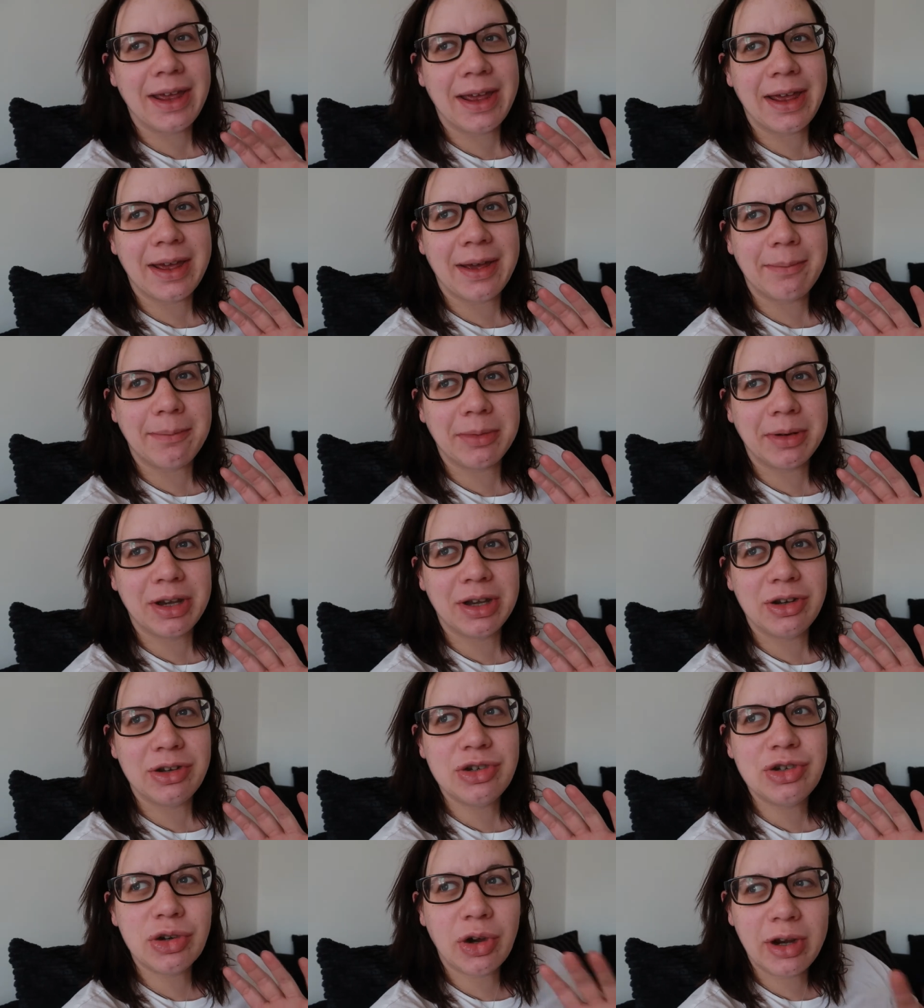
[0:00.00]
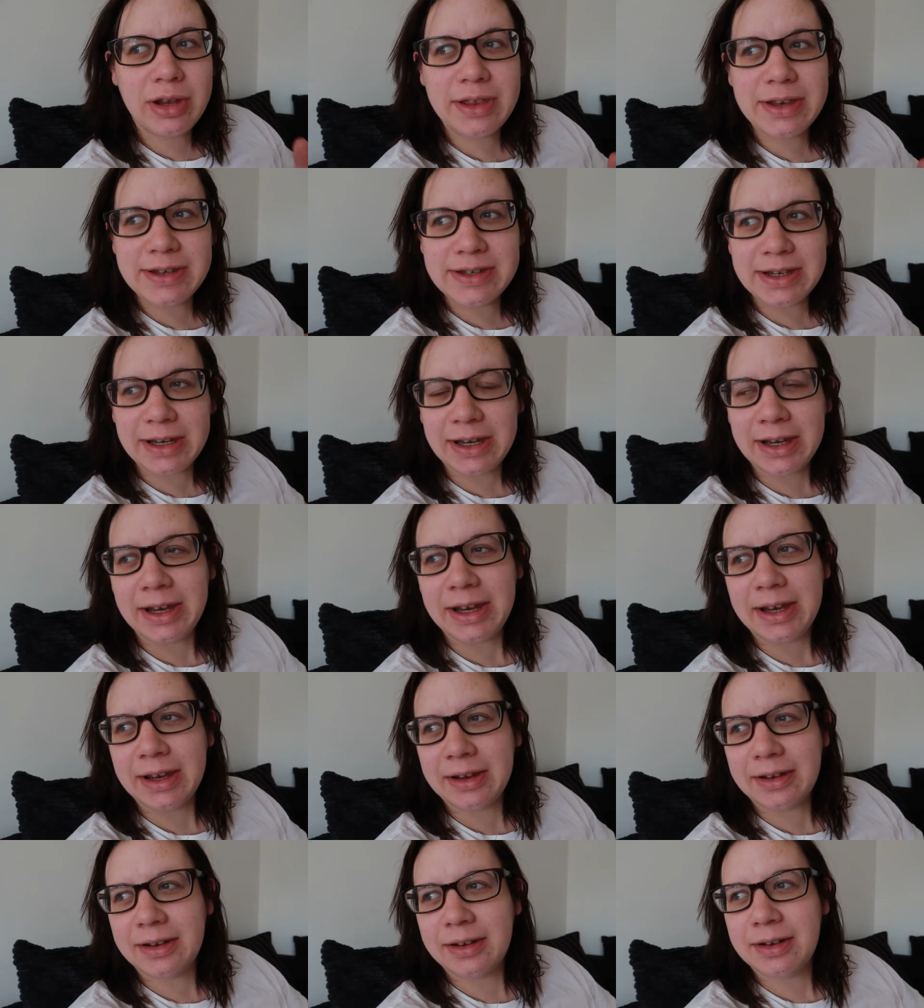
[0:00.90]
Um, I'm going to enjoy the
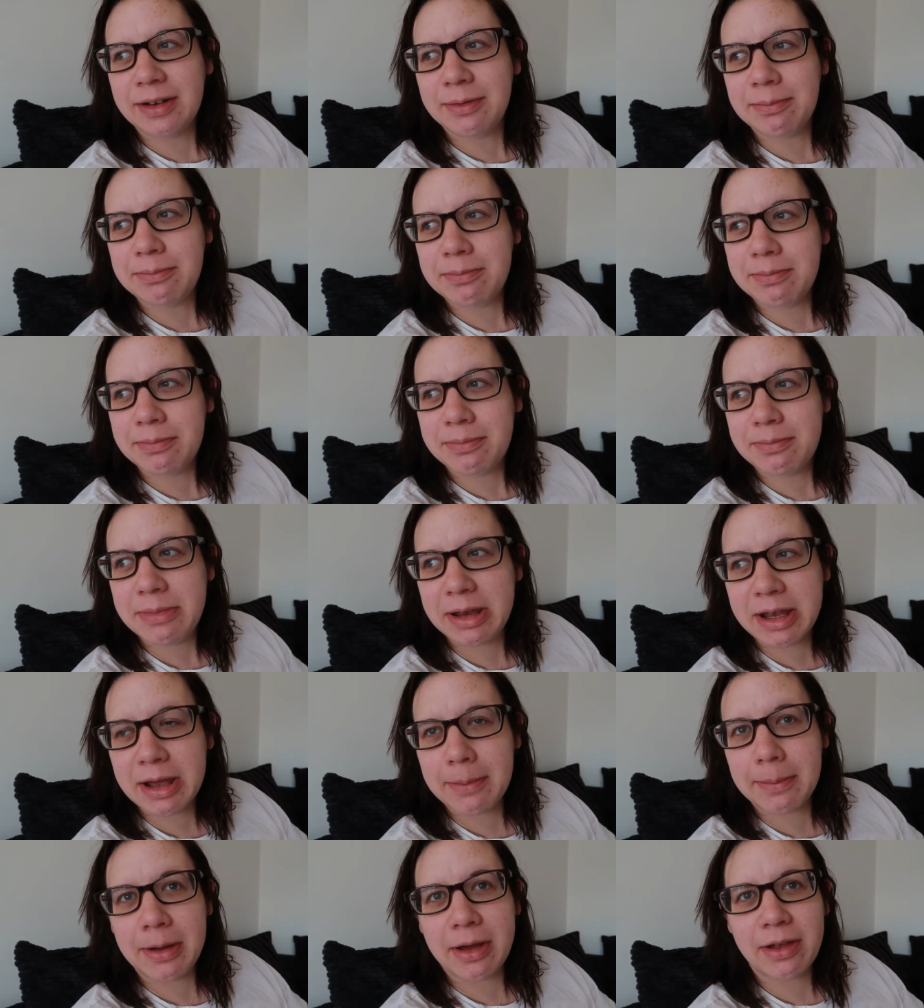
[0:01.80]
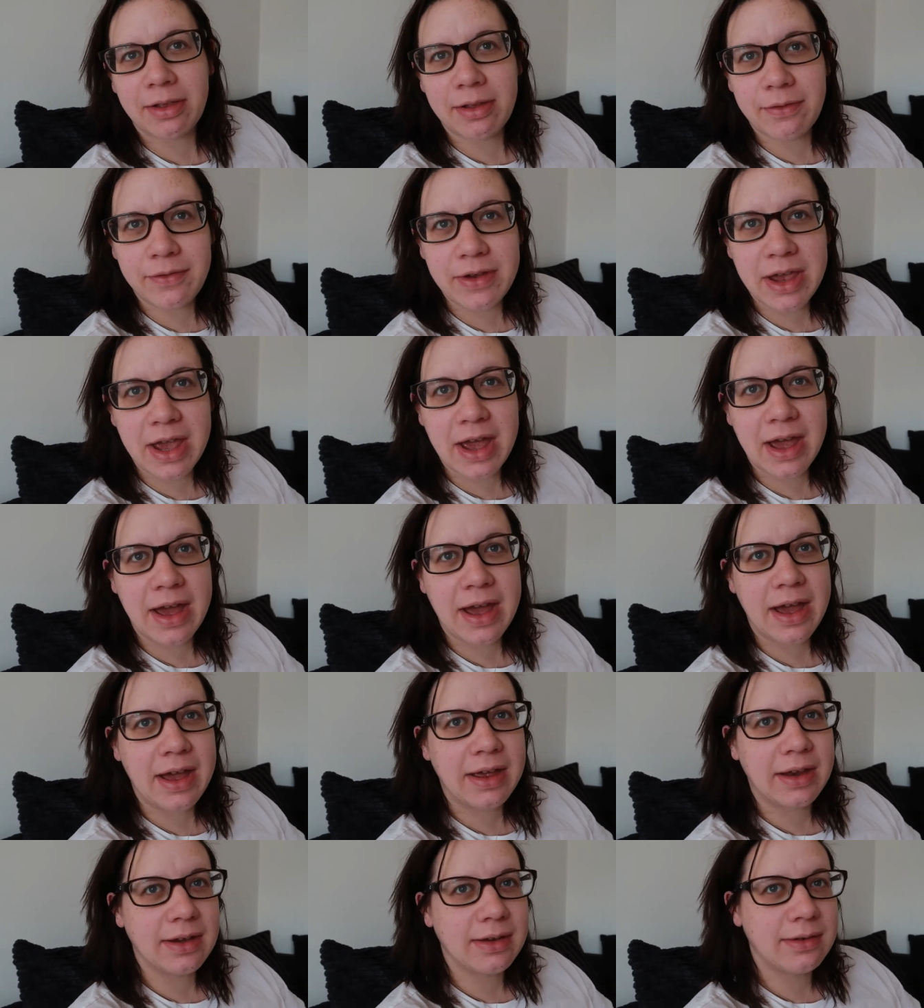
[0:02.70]
day. I'm going to make it about
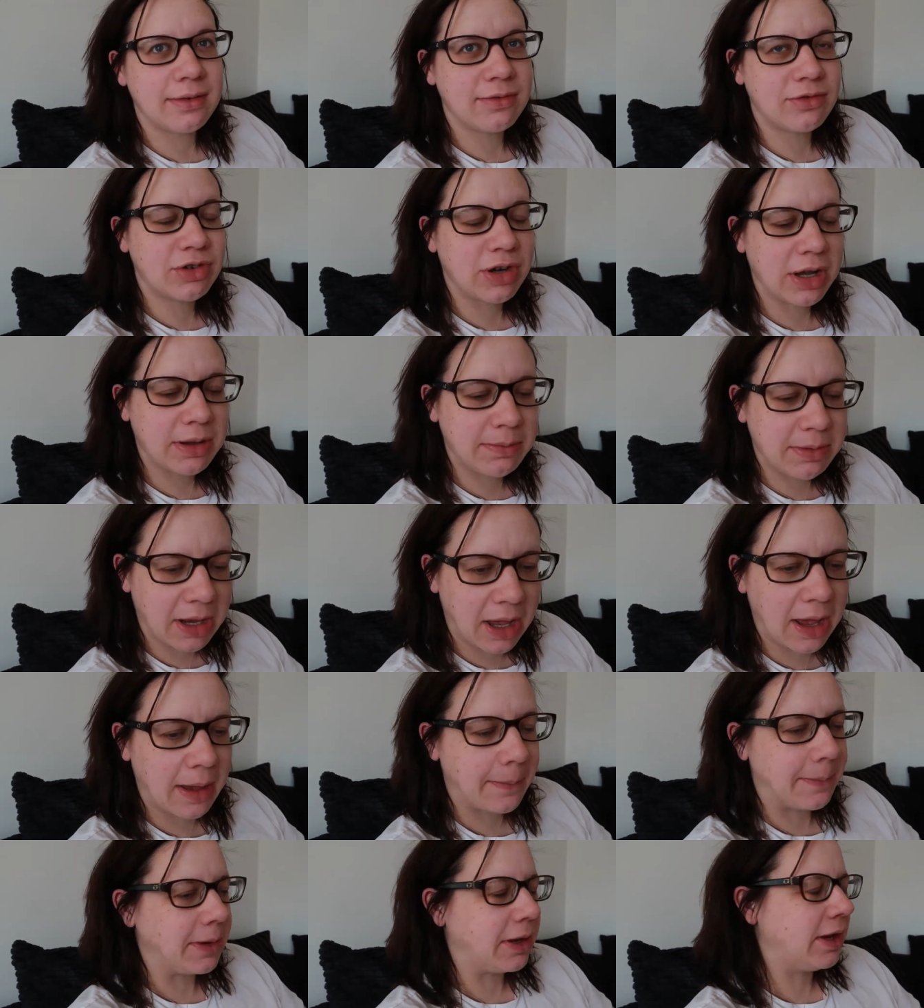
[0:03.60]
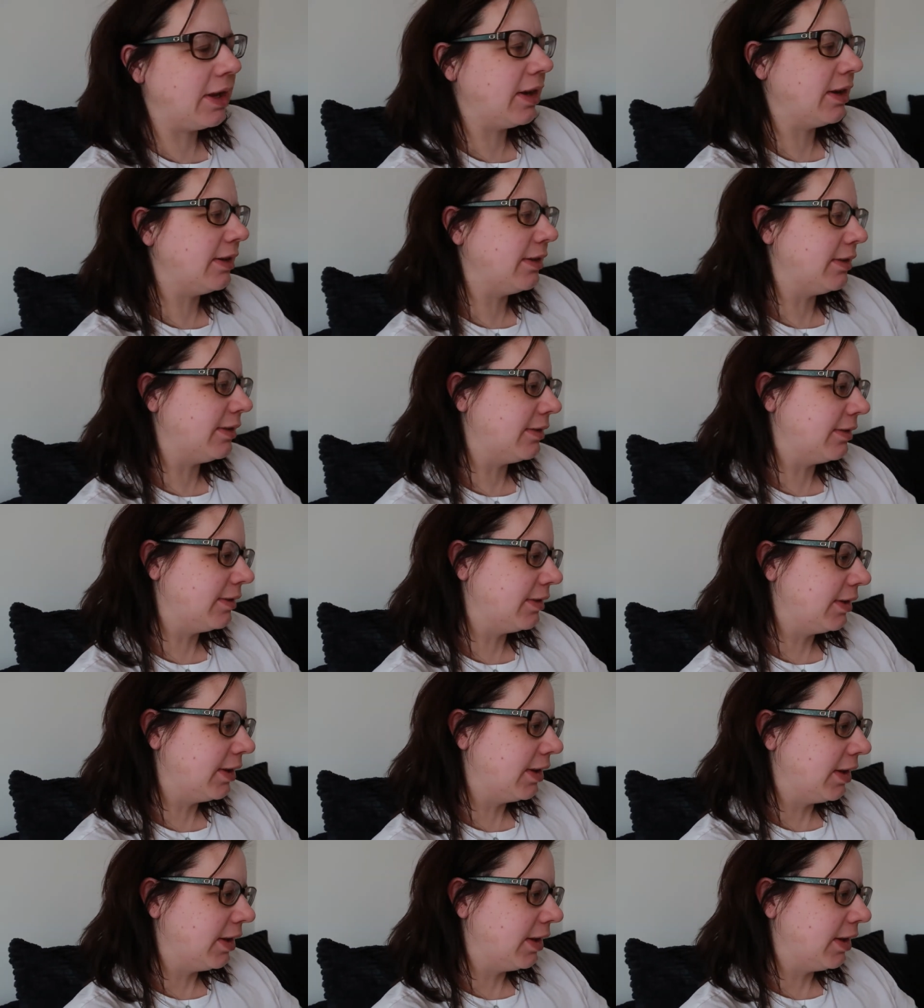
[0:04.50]
Olivia and try and be happy and